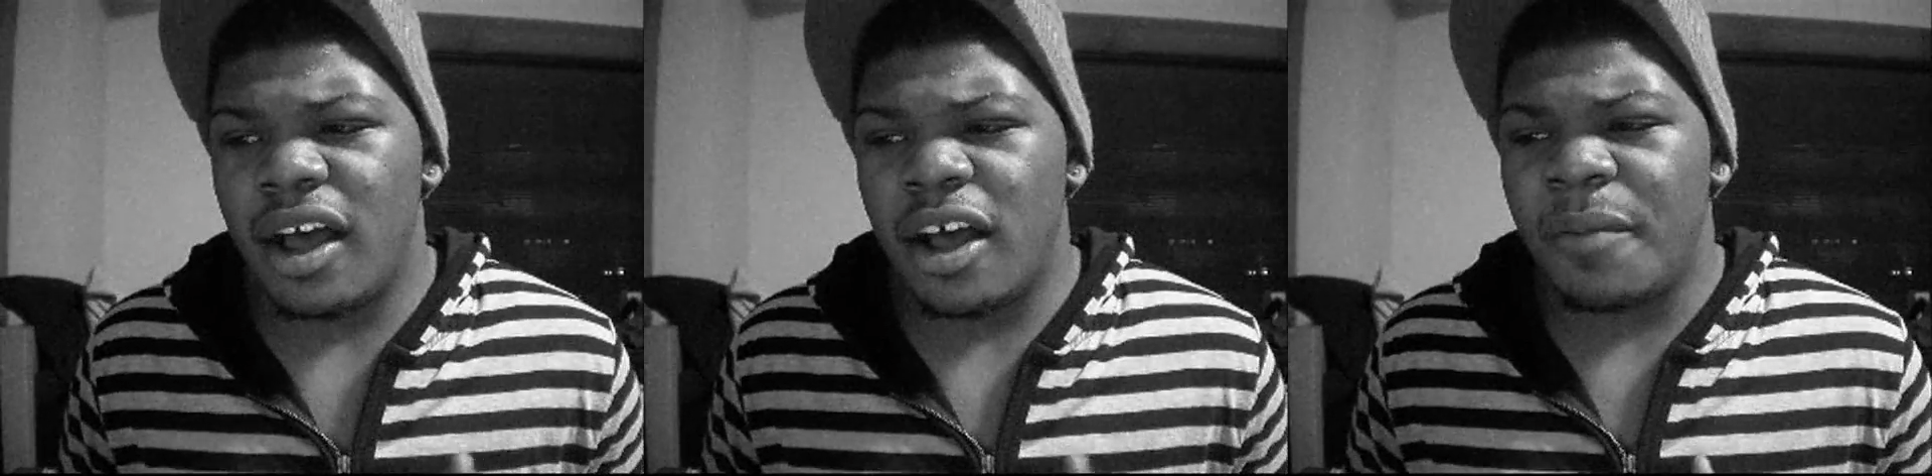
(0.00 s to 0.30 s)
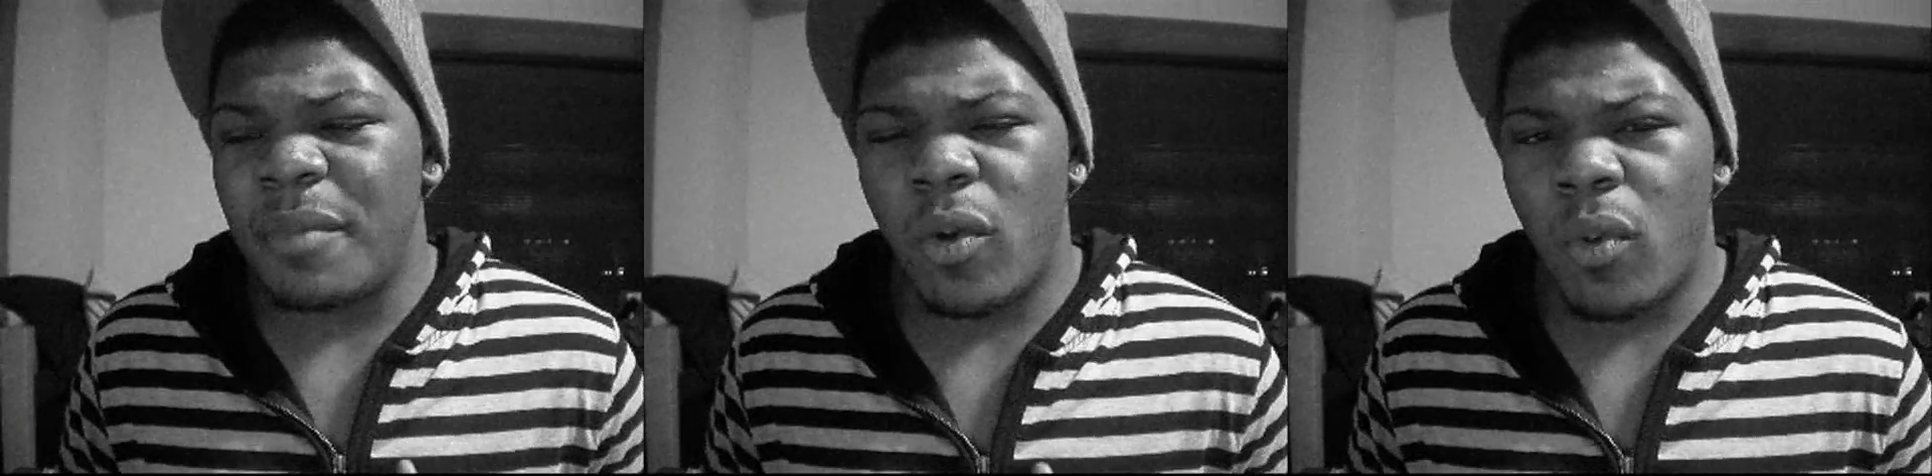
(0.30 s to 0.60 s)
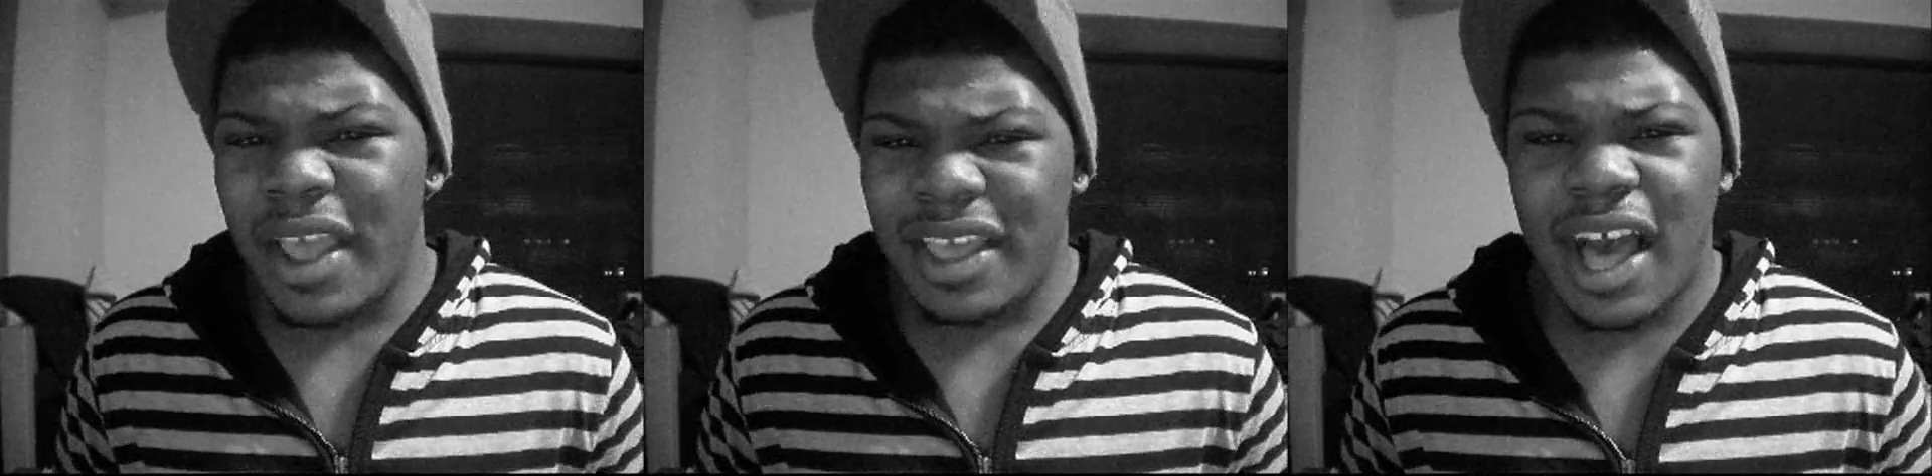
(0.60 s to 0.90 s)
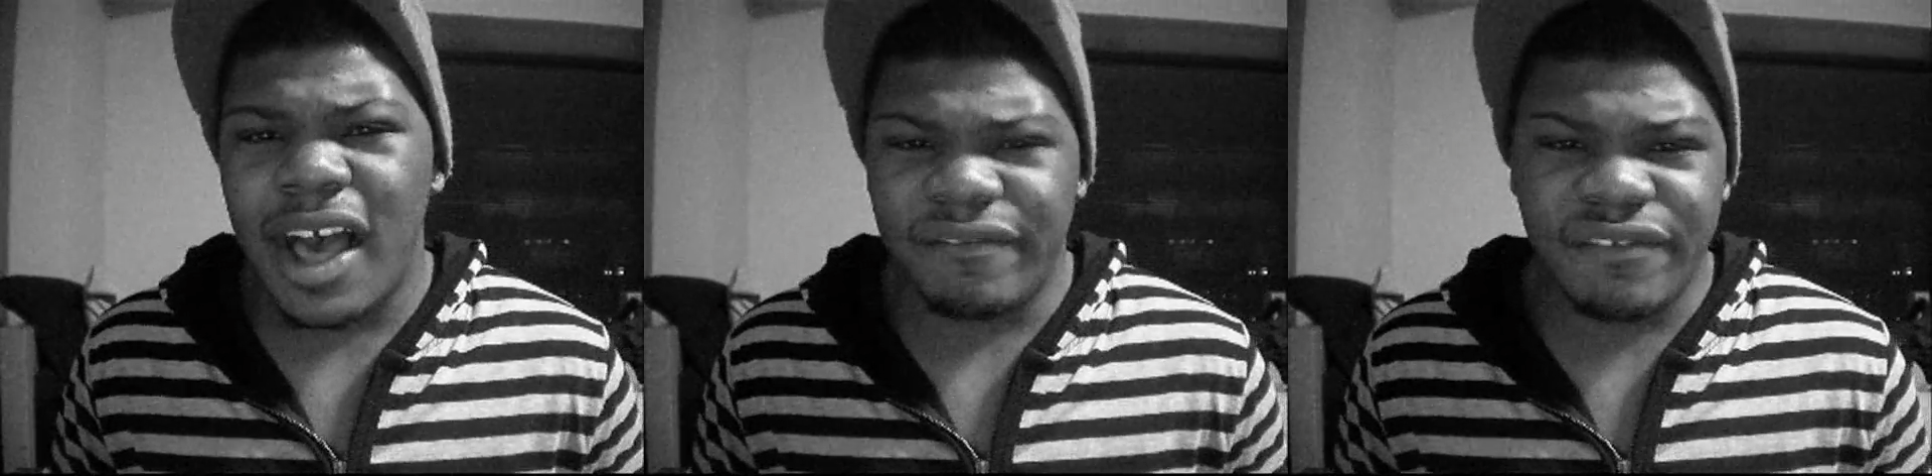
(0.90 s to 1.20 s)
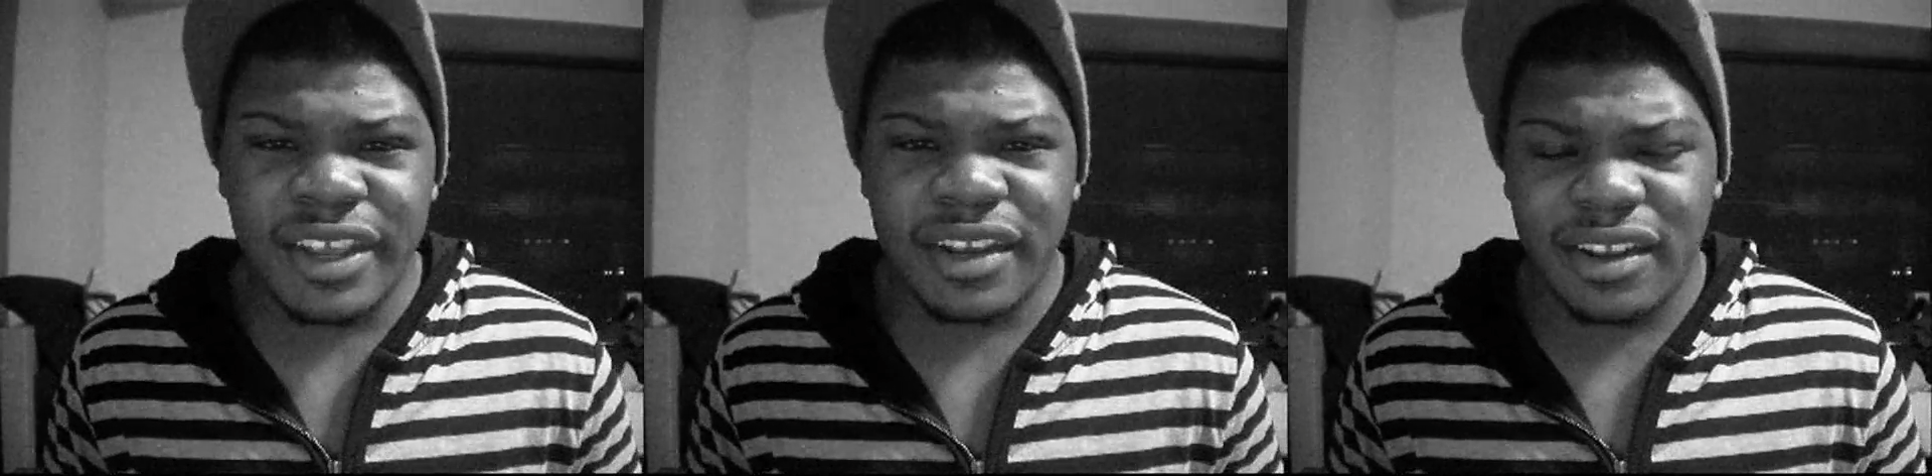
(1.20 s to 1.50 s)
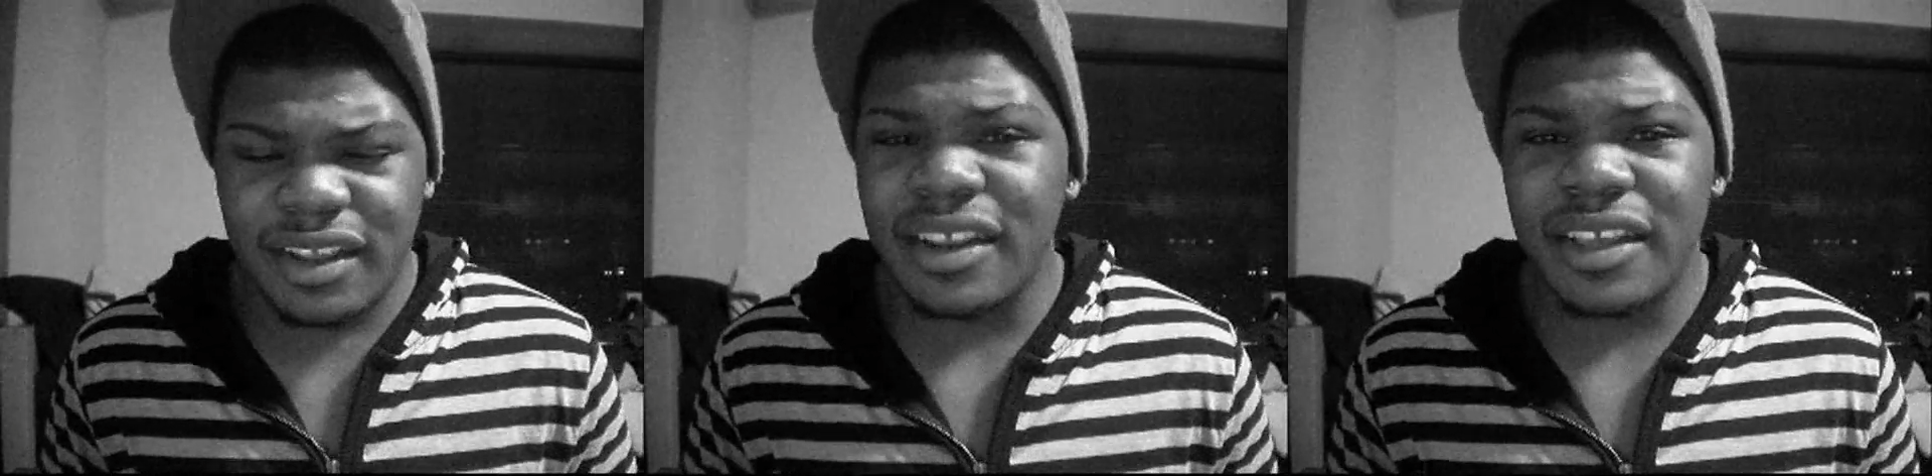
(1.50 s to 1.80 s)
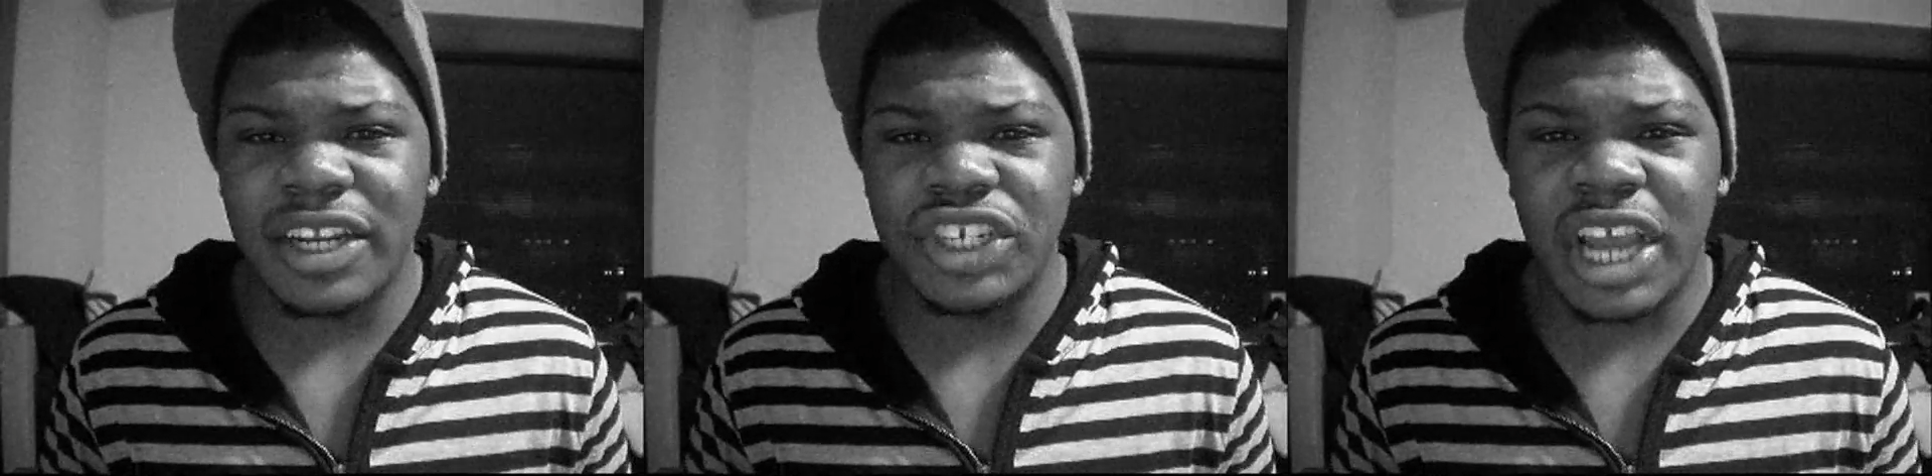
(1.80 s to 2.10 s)
a white convict can
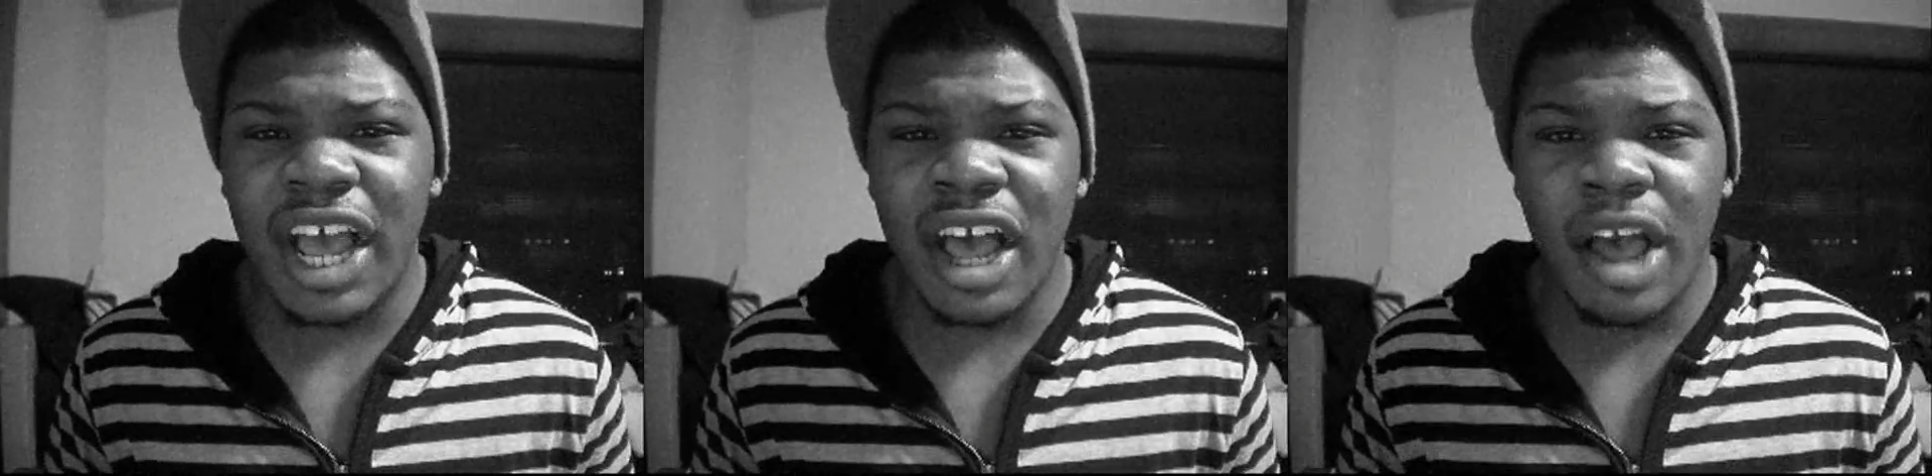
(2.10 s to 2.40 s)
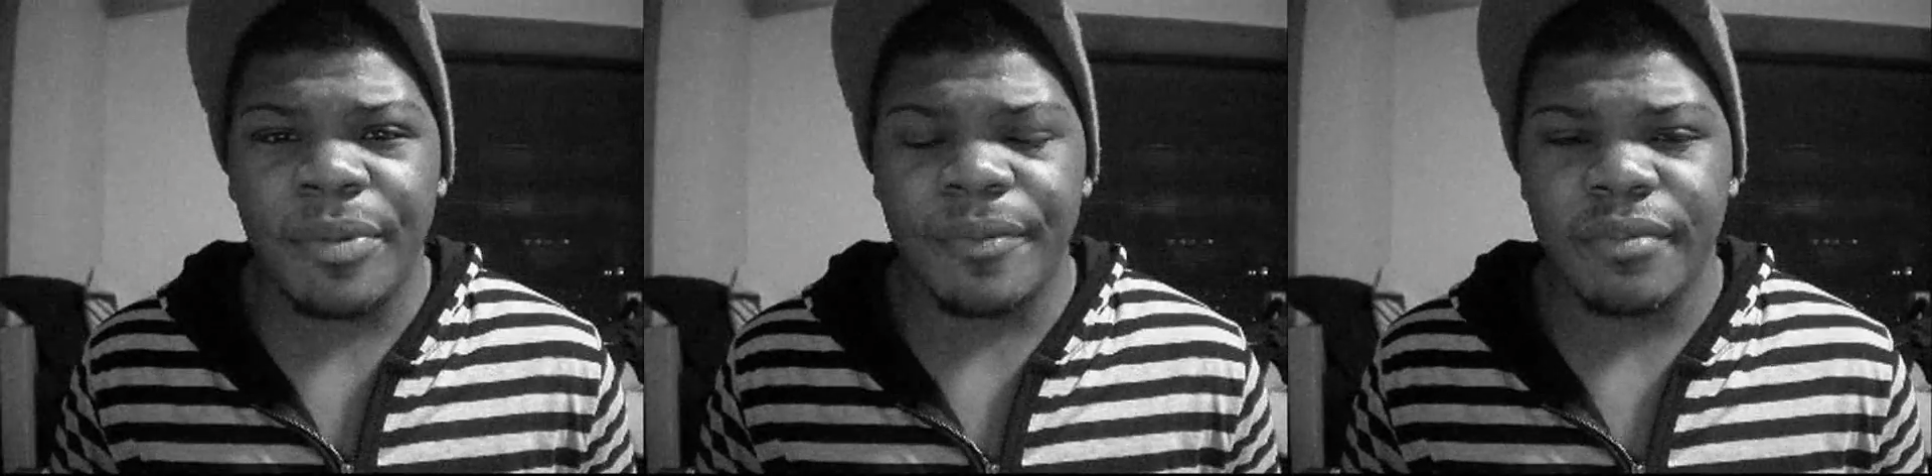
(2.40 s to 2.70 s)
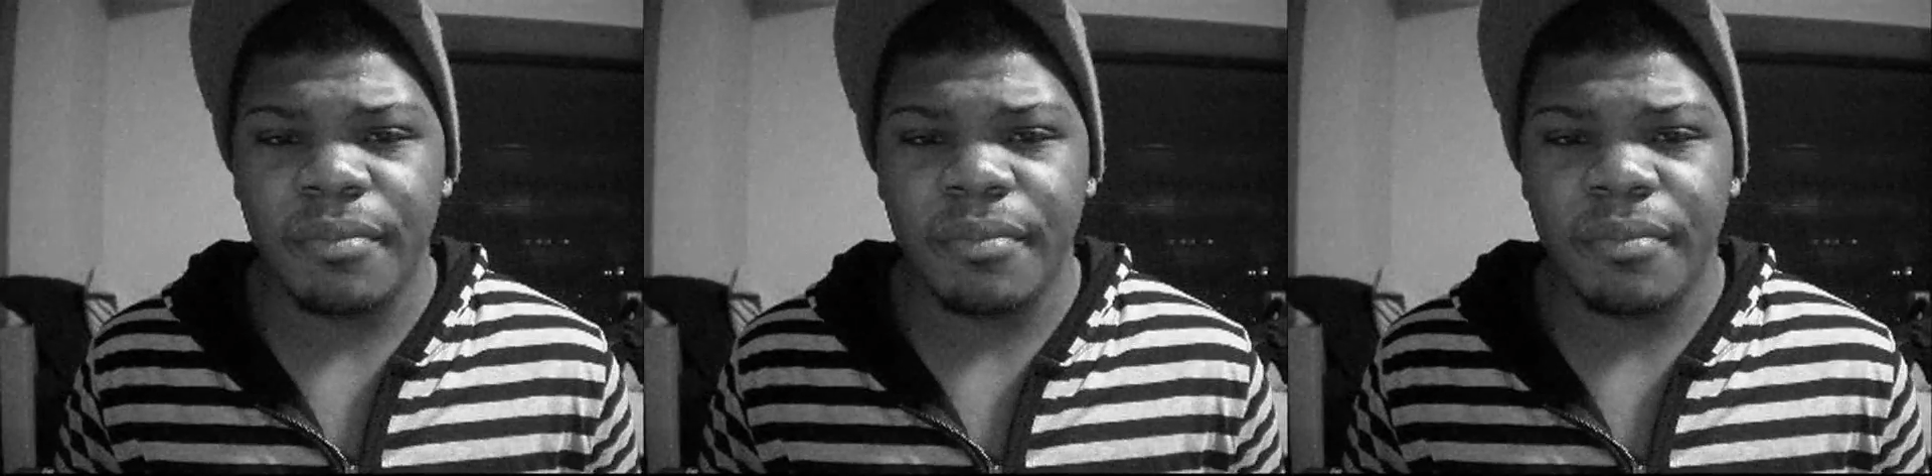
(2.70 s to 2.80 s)
get a job